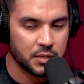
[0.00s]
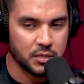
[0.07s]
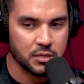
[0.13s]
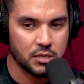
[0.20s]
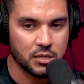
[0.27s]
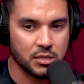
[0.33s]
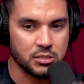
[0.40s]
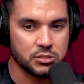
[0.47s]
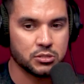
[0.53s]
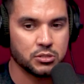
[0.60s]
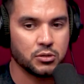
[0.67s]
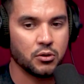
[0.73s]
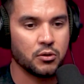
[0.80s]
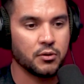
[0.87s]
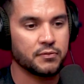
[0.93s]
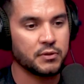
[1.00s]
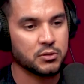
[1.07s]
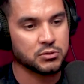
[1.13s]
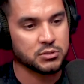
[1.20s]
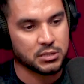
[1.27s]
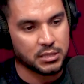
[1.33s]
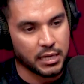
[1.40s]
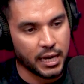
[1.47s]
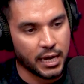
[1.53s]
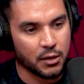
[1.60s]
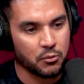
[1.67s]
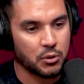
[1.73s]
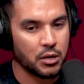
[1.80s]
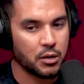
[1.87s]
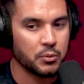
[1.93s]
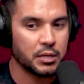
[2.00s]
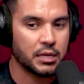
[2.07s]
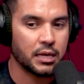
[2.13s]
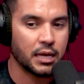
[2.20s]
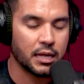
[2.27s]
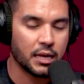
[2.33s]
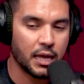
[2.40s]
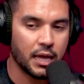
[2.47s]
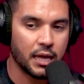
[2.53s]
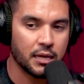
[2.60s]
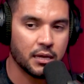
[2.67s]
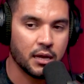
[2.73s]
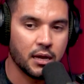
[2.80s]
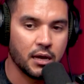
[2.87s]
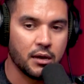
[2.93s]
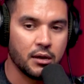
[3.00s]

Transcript: because you know if there's a day where we get a